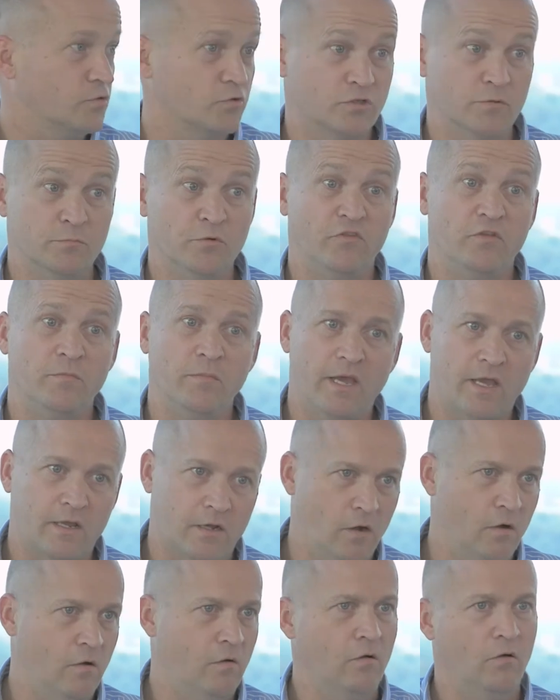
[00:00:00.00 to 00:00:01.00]
or to moving back
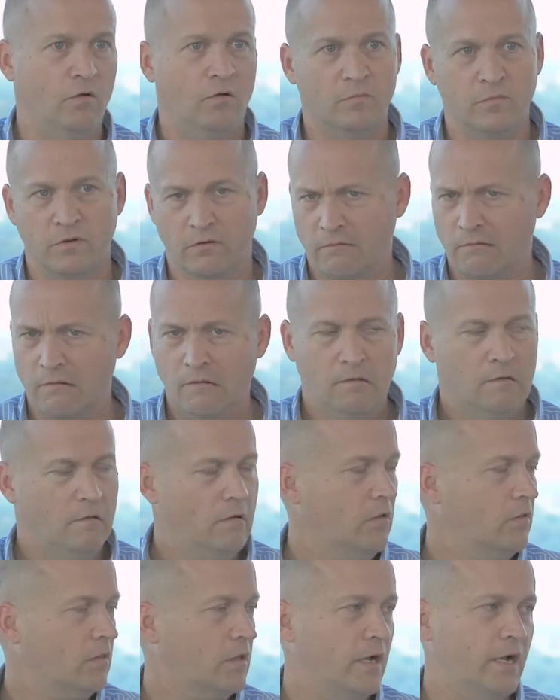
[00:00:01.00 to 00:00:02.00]
home, or
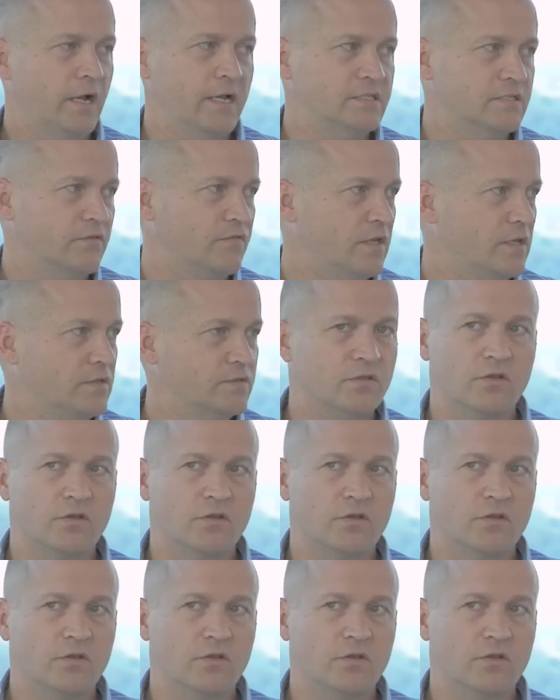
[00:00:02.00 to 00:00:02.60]
all kinds of things.